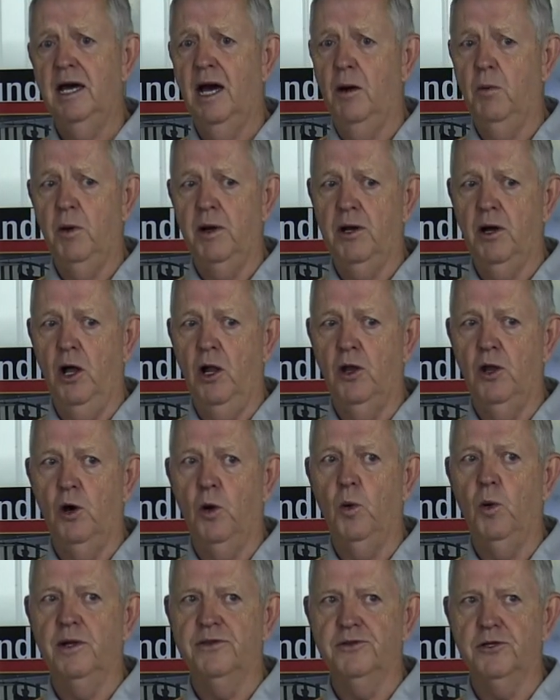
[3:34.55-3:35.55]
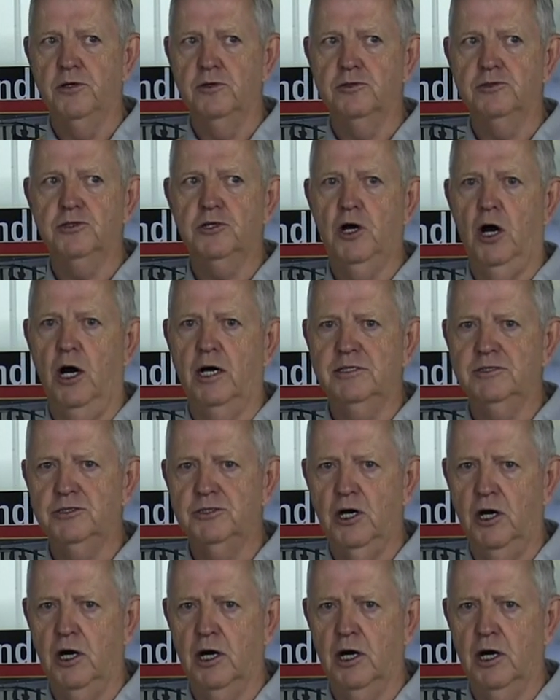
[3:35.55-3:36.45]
And we all know what those costs